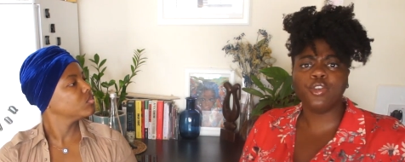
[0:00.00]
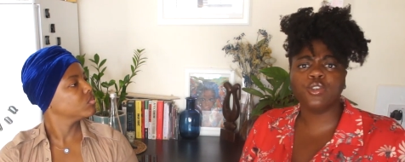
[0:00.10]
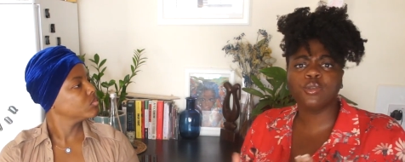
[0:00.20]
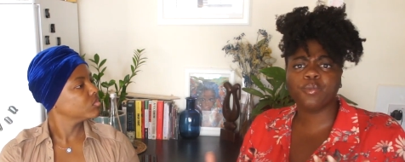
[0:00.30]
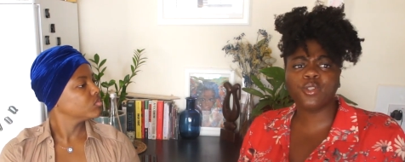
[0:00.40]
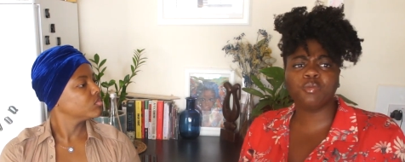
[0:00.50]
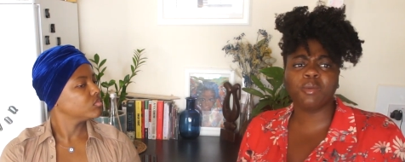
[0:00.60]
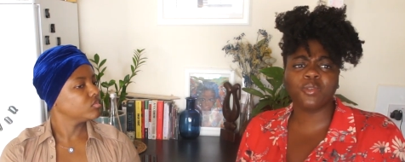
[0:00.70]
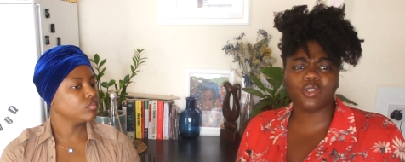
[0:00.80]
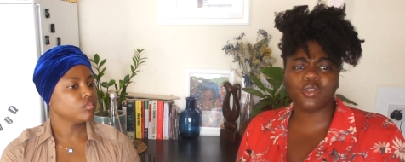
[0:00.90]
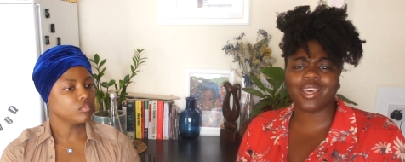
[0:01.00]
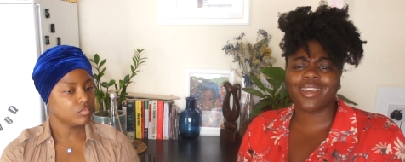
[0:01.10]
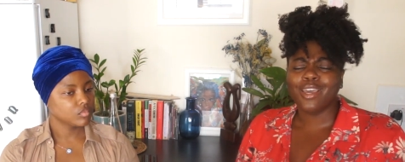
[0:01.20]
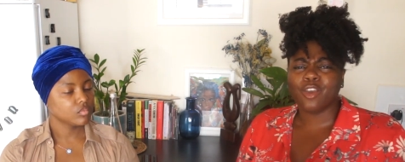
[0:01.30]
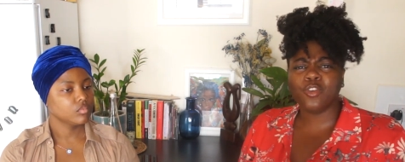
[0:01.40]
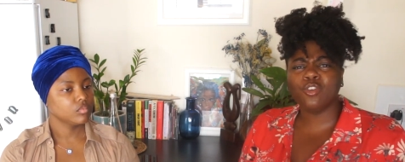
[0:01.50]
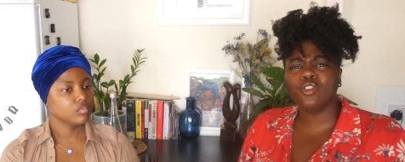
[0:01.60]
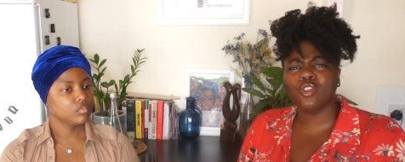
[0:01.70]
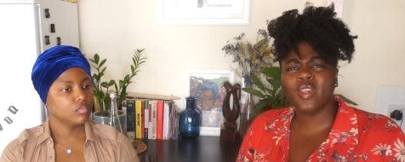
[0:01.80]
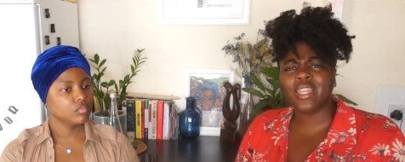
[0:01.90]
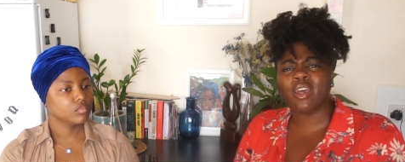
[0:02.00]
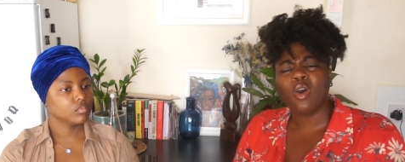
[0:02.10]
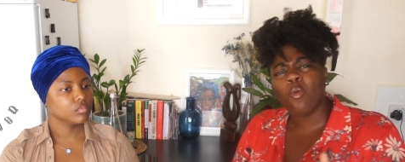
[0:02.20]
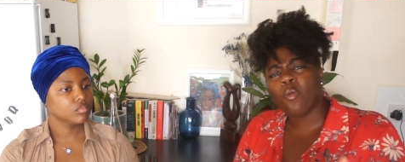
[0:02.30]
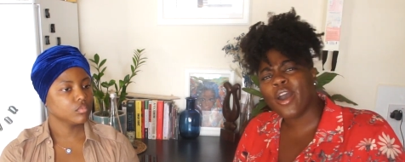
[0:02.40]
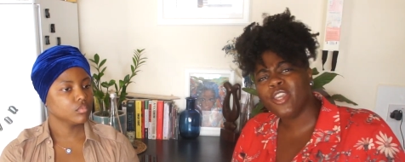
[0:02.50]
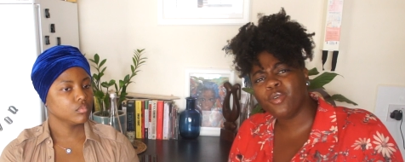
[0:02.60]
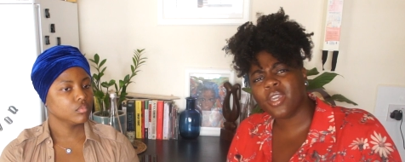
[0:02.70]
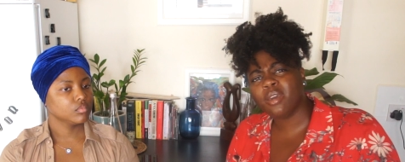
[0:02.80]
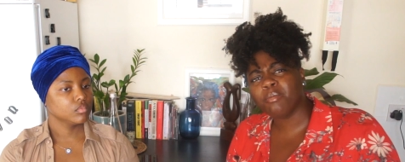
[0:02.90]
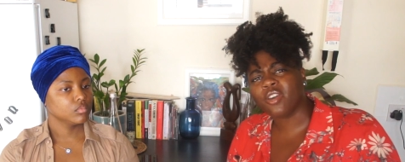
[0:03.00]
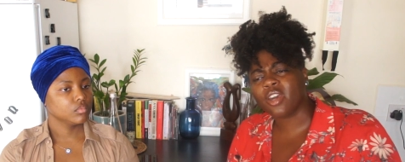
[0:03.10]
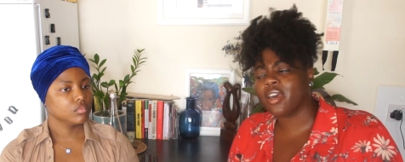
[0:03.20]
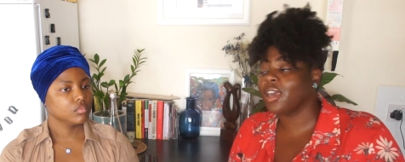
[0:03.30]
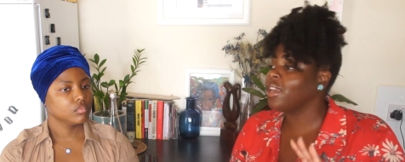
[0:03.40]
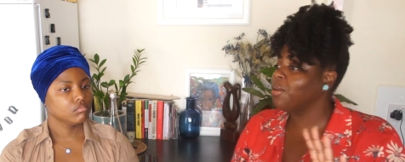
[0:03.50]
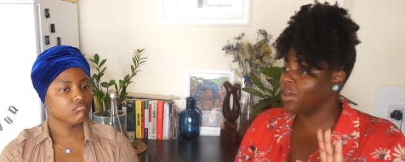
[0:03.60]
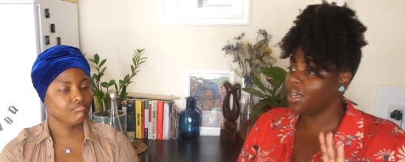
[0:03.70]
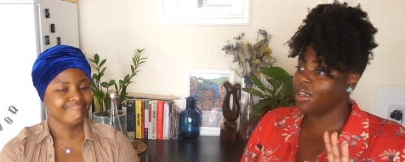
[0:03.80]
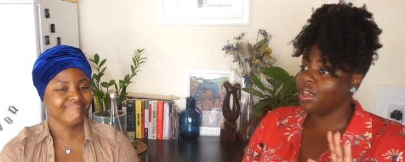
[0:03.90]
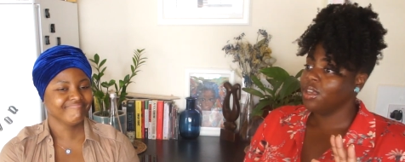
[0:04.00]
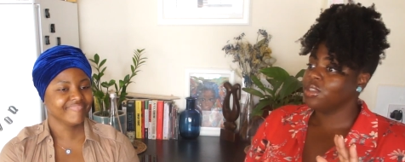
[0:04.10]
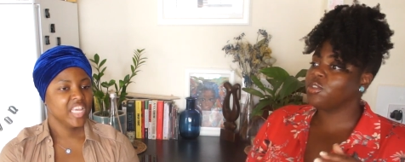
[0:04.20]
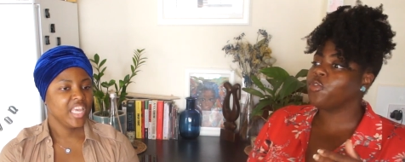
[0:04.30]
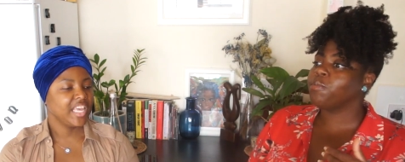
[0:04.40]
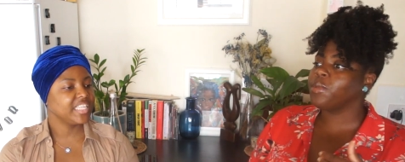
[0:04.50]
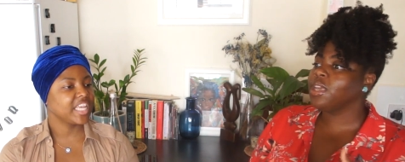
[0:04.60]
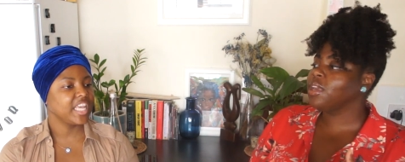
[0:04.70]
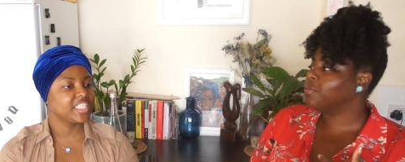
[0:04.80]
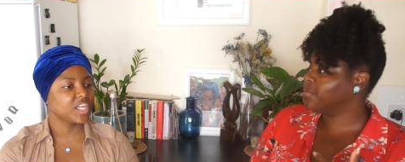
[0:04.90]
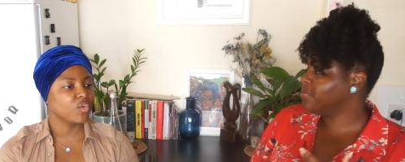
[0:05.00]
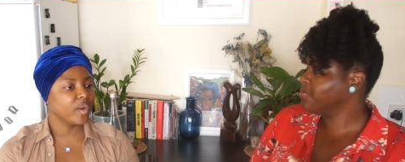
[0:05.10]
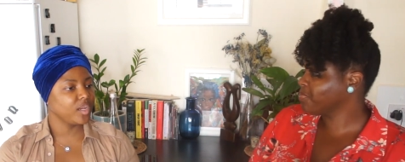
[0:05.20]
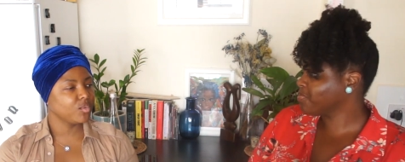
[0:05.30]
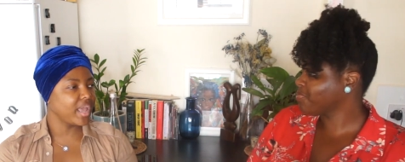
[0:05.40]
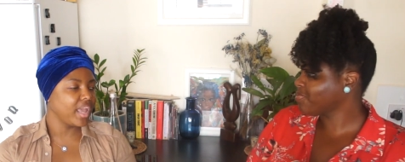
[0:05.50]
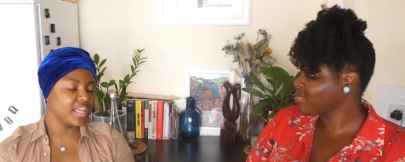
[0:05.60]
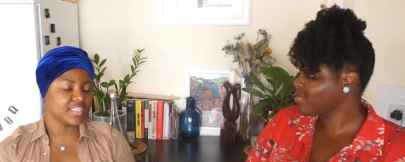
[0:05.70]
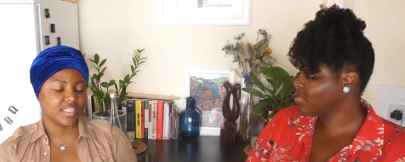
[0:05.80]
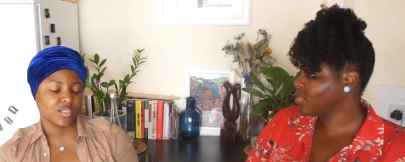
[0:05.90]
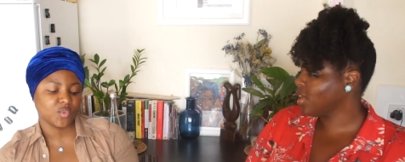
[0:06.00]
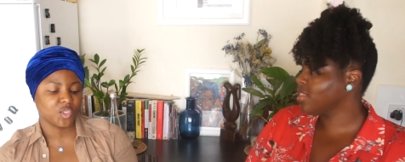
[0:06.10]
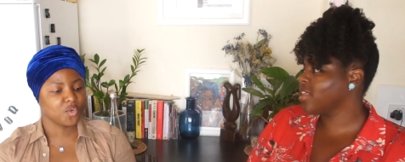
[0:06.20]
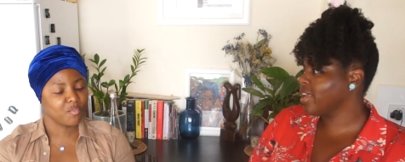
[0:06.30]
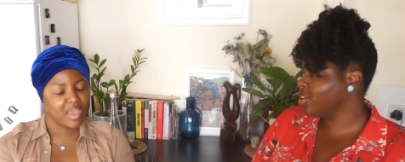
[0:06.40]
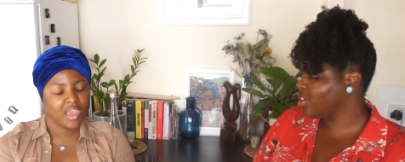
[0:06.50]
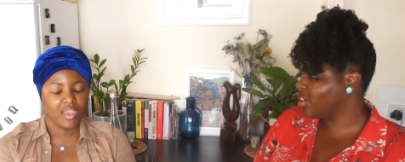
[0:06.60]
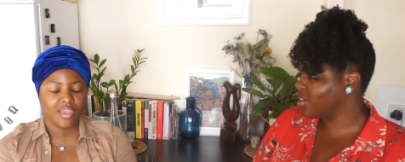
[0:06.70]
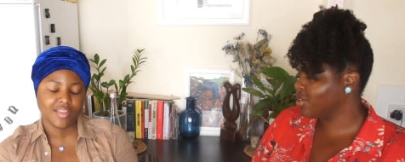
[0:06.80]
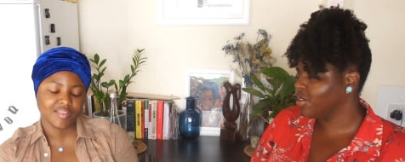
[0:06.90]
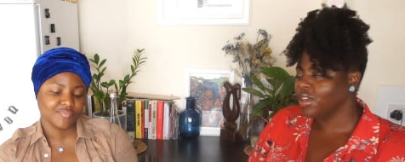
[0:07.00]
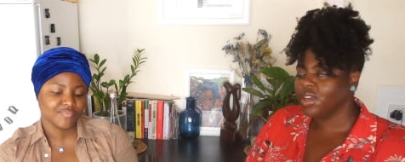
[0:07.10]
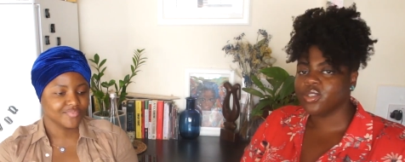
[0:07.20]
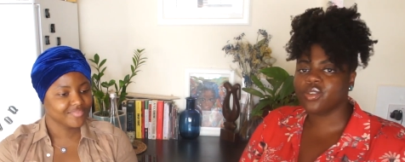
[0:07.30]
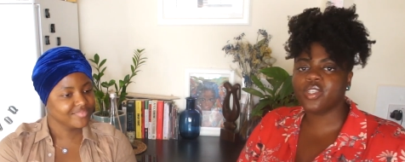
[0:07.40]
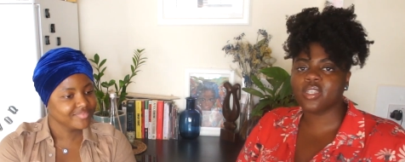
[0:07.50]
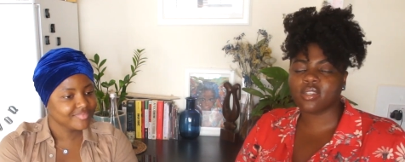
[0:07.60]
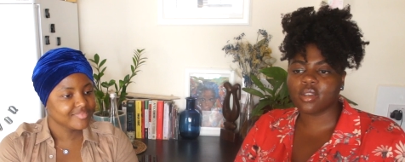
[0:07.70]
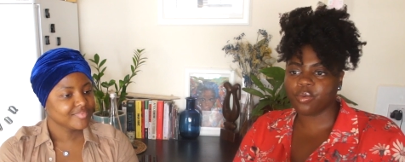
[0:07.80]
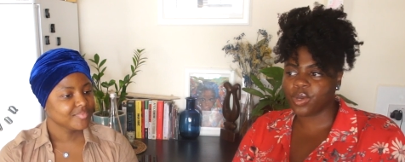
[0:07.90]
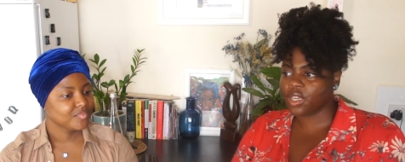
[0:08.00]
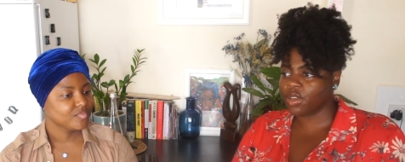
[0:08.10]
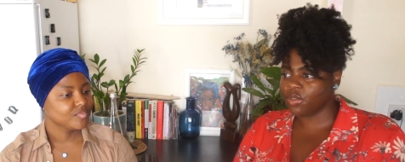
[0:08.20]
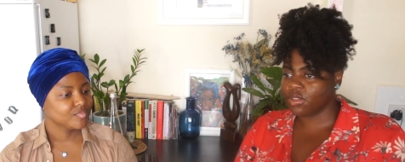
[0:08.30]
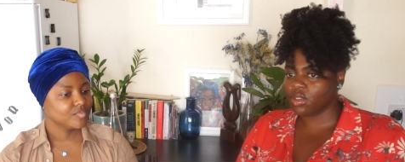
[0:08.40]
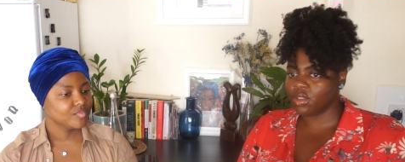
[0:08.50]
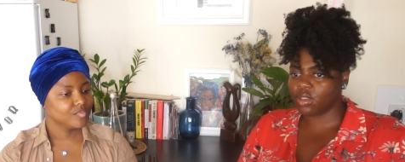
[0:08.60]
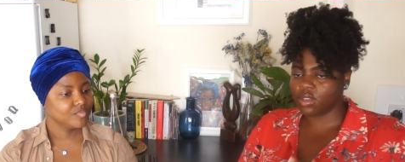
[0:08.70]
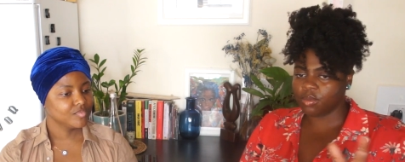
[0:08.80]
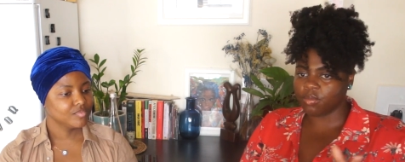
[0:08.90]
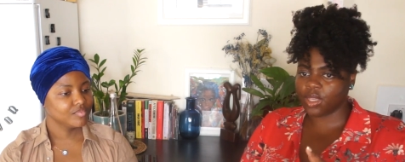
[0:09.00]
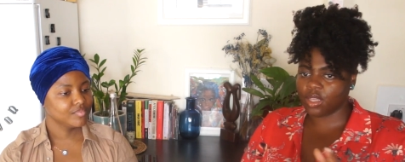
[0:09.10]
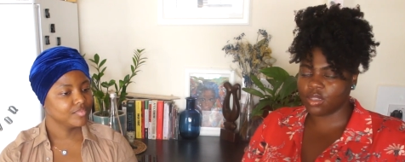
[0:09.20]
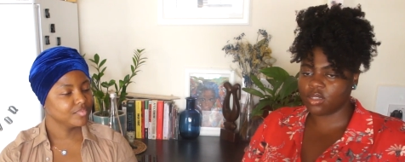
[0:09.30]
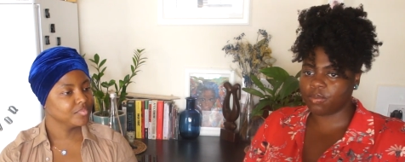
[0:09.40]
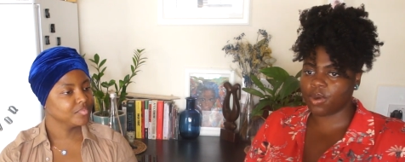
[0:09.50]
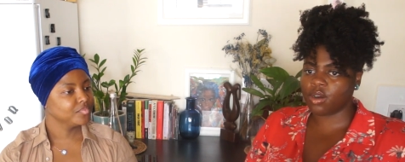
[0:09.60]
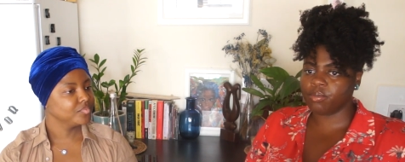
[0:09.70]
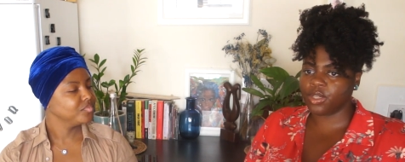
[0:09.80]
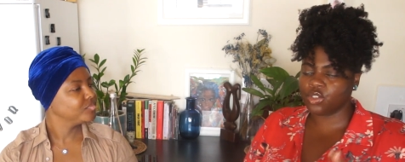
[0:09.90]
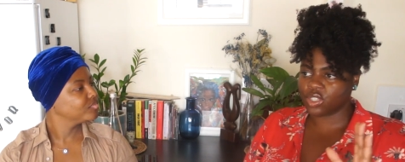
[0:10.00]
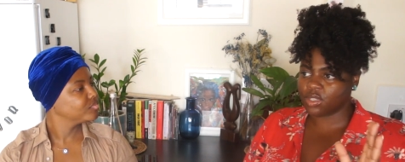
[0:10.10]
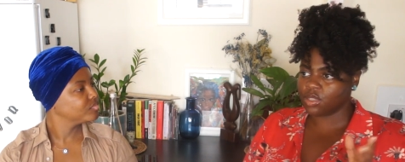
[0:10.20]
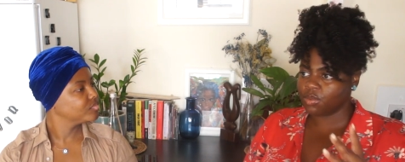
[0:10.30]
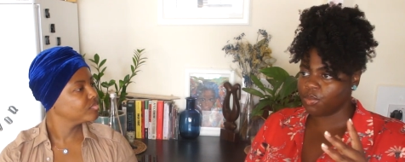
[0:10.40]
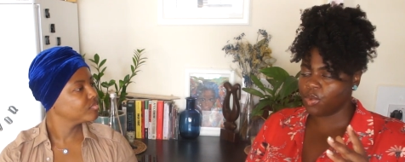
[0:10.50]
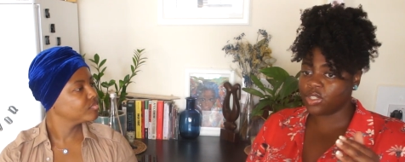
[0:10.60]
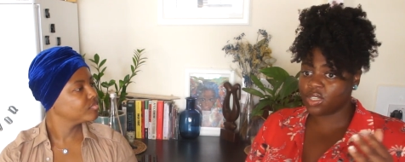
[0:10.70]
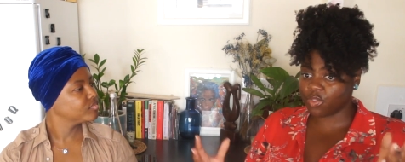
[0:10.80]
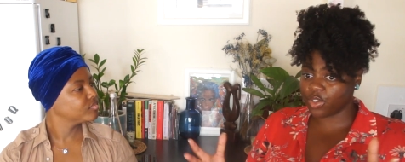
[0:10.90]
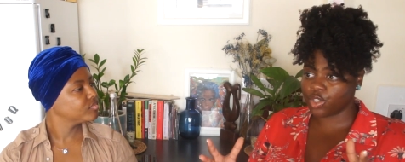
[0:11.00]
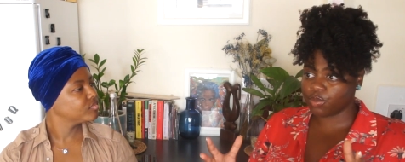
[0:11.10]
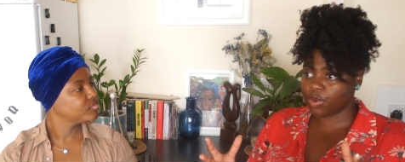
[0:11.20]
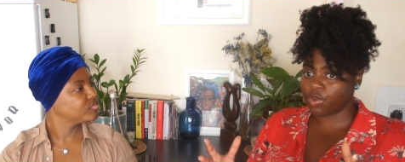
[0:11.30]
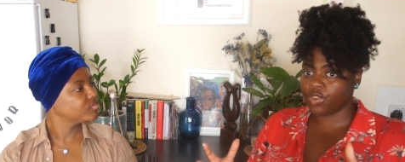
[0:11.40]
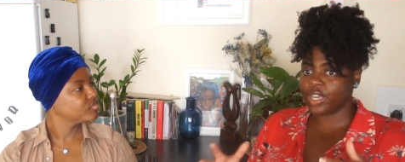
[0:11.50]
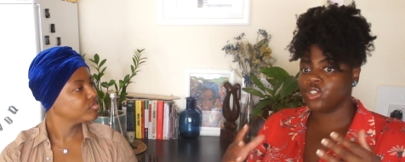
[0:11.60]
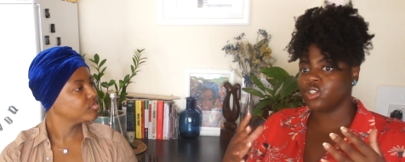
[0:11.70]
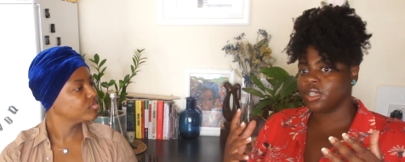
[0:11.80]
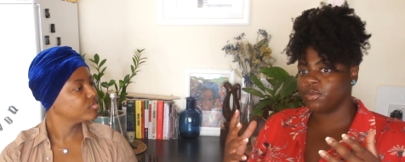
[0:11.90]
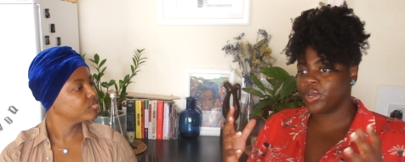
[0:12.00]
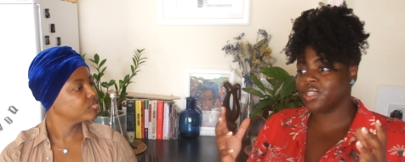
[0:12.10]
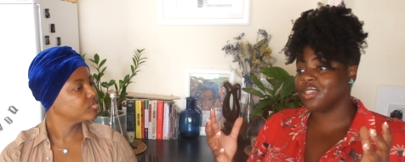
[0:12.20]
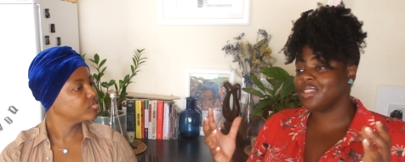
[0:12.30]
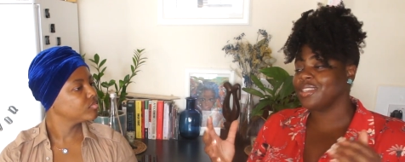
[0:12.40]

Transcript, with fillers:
Speaker 1: You're supposed to be able to do that. If you're not doing that, why are you here, my guy? Anyway, so for me, he's here to cradle asses. What you mean? So obviously I started working on the in the department just as once I finished my qualification. I went to the